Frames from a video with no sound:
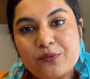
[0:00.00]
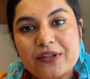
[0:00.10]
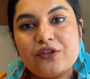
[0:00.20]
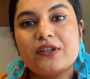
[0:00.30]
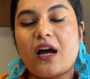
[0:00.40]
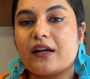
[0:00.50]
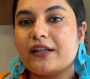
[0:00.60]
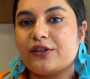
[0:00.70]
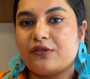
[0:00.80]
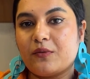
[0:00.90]
with your
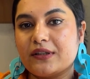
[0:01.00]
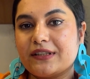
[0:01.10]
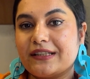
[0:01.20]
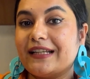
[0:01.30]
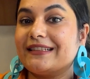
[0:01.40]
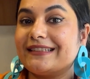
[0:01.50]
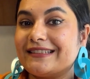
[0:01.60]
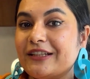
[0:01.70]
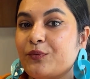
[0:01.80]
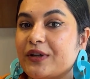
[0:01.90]
target university and
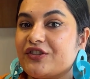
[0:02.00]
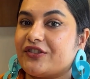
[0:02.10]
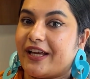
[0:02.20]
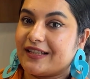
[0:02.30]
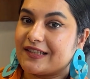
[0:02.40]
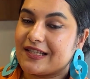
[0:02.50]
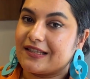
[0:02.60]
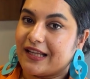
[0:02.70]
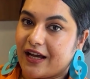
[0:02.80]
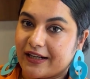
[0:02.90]
see which tests
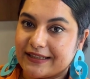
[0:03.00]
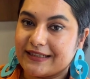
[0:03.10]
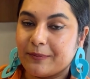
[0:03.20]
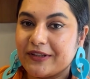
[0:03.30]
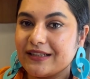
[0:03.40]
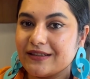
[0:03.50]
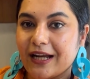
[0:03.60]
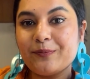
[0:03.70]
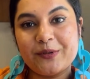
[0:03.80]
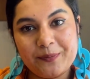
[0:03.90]
they are accepting
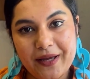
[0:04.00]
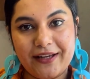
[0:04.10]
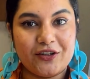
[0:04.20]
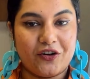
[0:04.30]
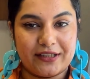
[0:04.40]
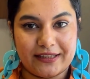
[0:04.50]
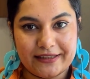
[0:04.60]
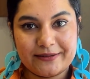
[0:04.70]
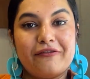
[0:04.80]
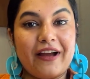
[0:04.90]
and prepare
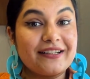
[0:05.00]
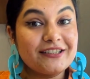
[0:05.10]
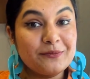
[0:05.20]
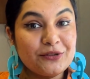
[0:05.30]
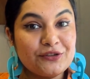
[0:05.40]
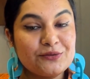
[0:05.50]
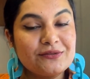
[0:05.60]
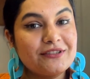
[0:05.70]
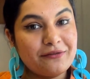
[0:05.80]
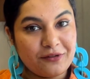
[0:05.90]
accordingly. Factor number
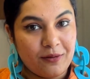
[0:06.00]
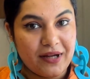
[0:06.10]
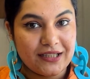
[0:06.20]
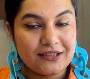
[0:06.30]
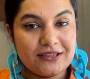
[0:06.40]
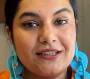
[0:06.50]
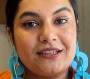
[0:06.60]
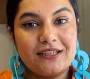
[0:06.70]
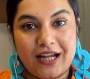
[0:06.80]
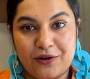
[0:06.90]
2, the format.
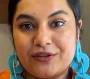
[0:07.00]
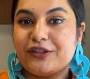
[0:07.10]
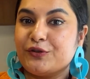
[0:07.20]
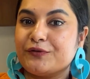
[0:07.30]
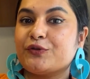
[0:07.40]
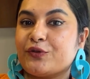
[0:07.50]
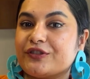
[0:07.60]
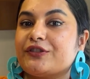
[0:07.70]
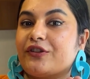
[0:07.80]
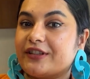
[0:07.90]
Now that you've
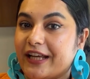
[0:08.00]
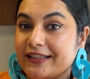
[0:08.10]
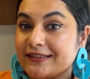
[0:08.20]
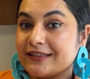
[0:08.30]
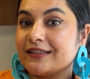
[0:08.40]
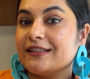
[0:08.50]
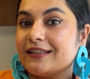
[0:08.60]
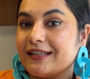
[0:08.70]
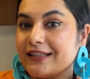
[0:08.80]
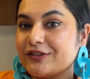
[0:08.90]
chosen your test,
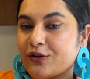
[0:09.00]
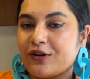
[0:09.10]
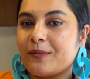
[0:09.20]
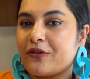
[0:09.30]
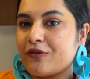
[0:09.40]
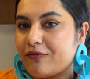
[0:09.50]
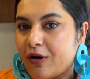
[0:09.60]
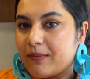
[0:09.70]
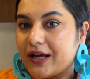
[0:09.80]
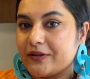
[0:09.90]
let's talk about the
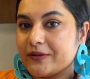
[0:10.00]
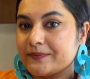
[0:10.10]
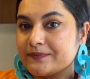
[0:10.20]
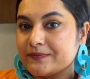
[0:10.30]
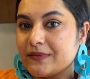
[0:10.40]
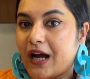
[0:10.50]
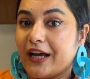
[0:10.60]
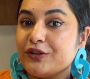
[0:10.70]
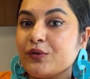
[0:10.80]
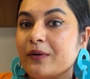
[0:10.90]
format.
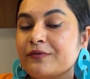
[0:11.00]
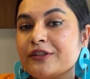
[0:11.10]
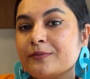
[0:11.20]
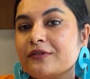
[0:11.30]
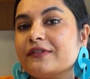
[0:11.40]
Are you comfortable